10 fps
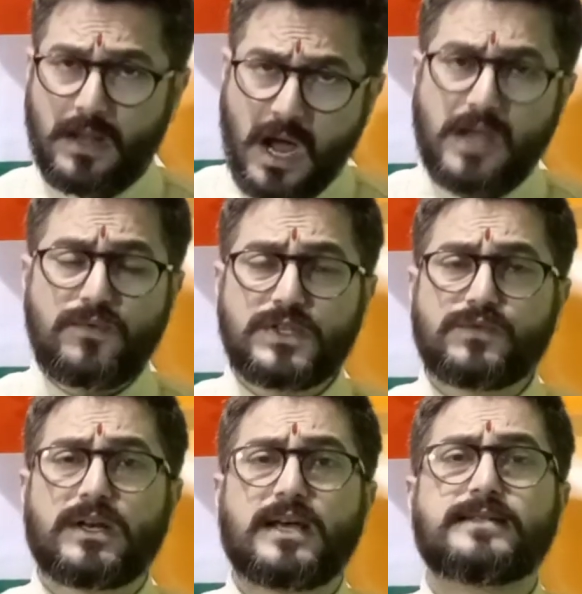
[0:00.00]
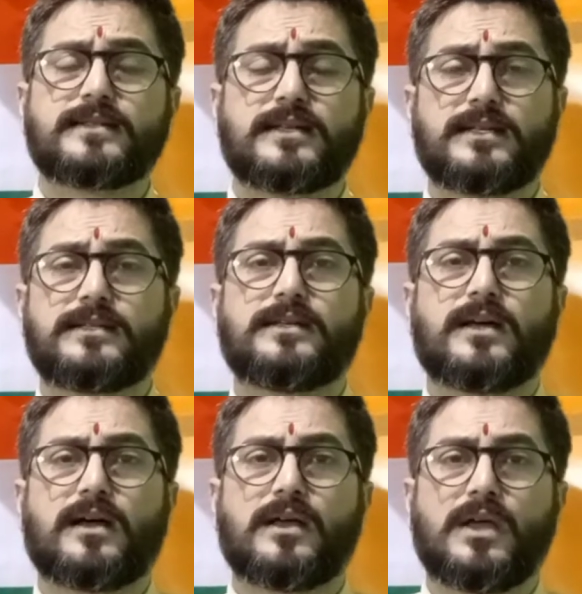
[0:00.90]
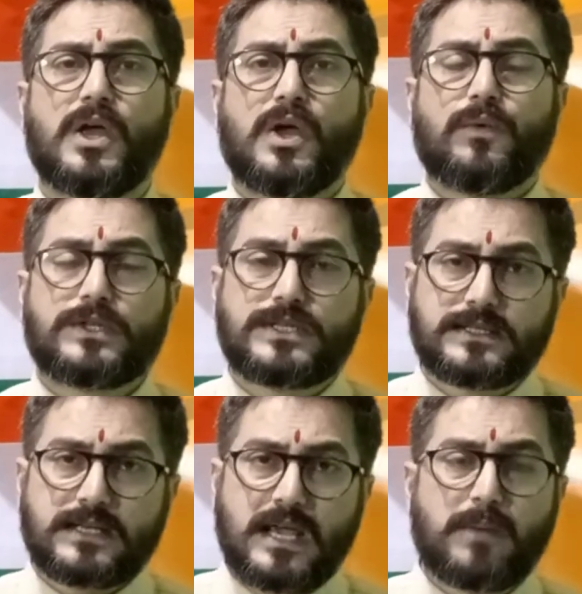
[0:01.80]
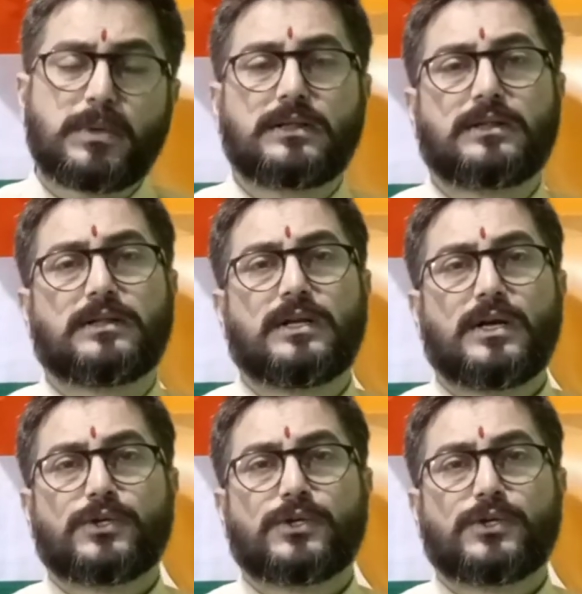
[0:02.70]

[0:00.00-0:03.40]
I visualize an India which is able